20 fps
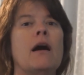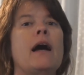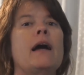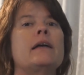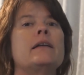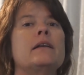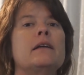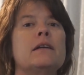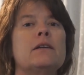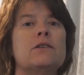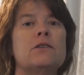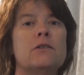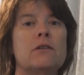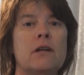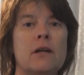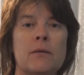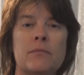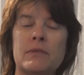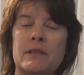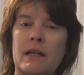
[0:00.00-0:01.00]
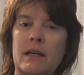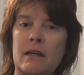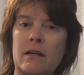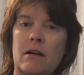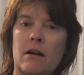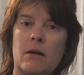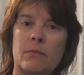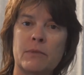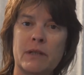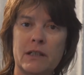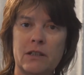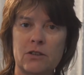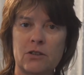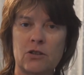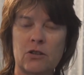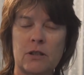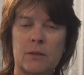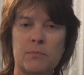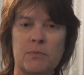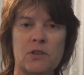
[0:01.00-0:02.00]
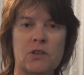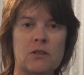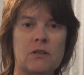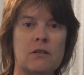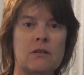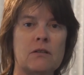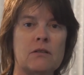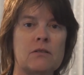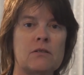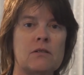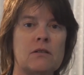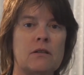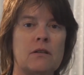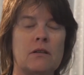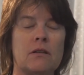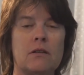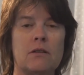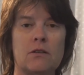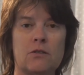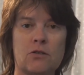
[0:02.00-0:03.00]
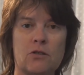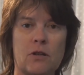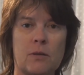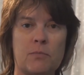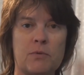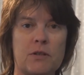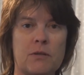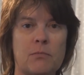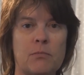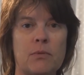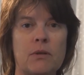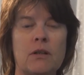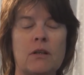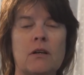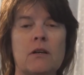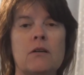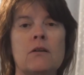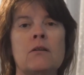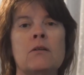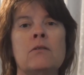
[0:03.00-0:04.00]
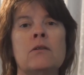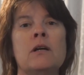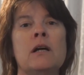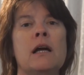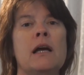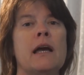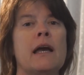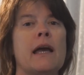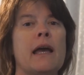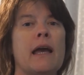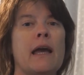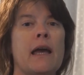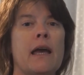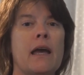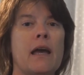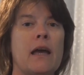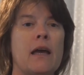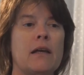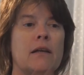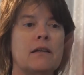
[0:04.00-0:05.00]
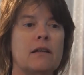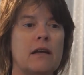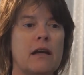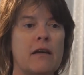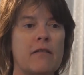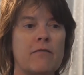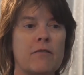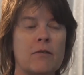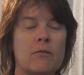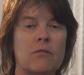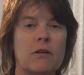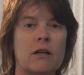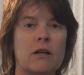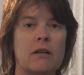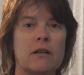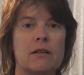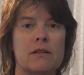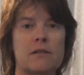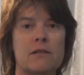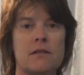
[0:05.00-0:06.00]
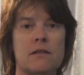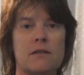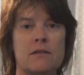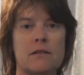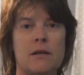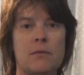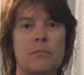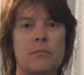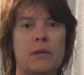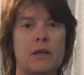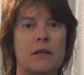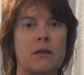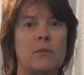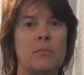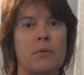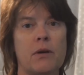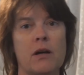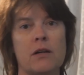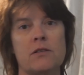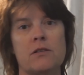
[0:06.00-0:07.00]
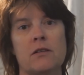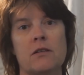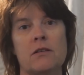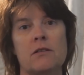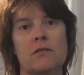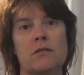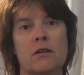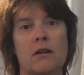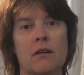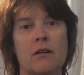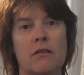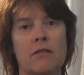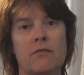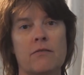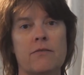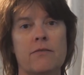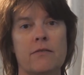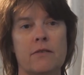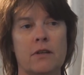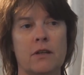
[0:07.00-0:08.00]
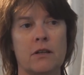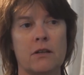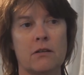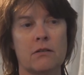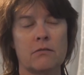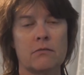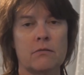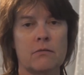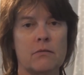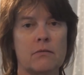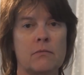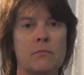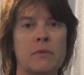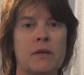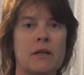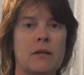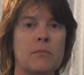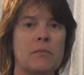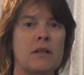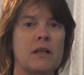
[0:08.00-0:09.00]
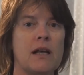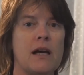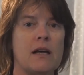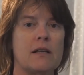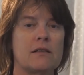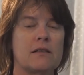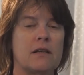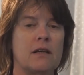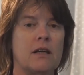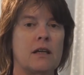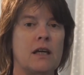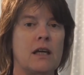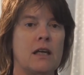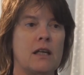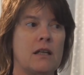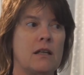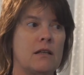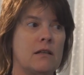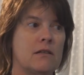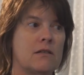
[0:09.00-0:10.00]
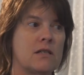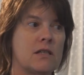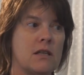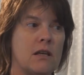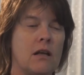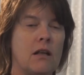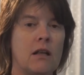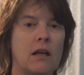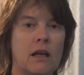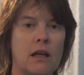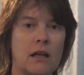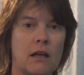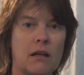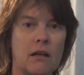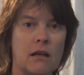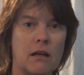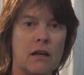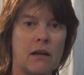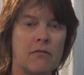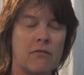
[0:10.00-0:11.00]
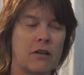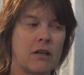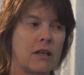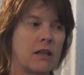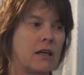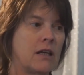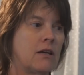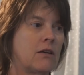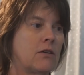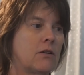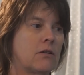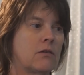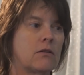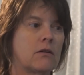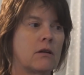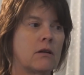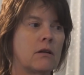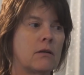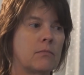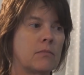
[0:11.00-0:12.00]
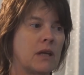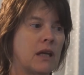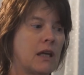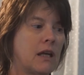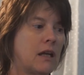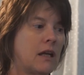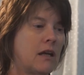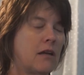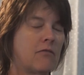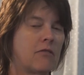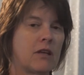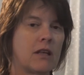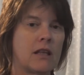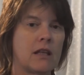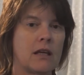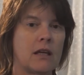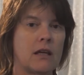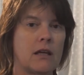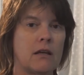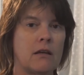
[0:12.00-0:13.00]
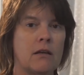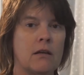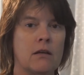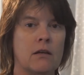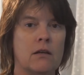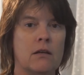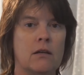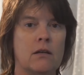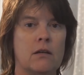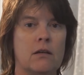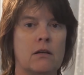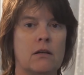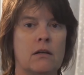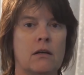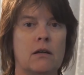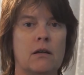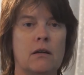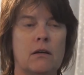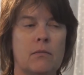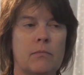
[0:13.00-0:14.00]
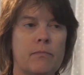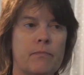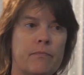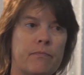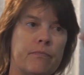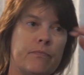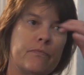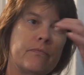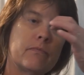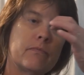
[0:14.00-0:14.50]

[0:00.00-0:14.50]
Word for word: I need to update all my descriptions in the description below and everywhere that says I'm in the process of, you know, minimalizing and selling everything or um, getting everything um,